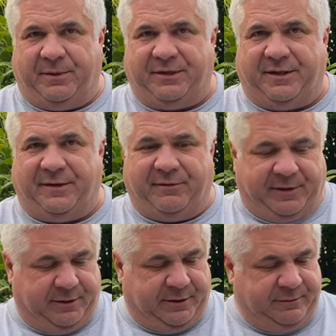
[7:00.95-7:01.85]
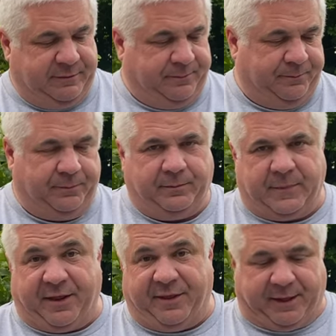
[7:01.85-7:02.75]
much gets everything on,
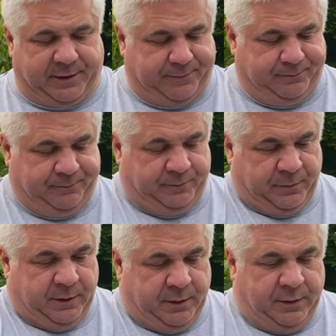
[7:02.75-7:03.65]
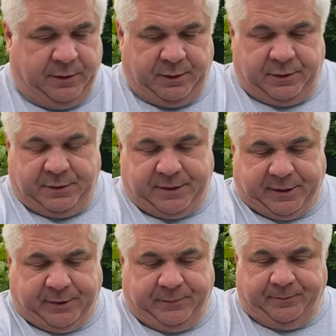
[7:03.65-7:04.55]
I think.
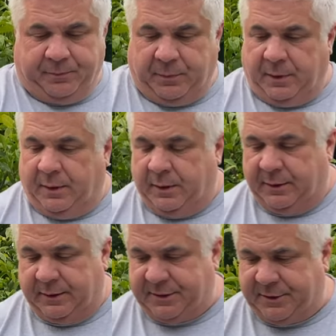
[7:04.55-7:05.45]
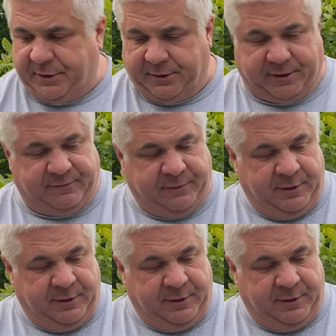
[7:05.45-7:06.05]
So let's start off.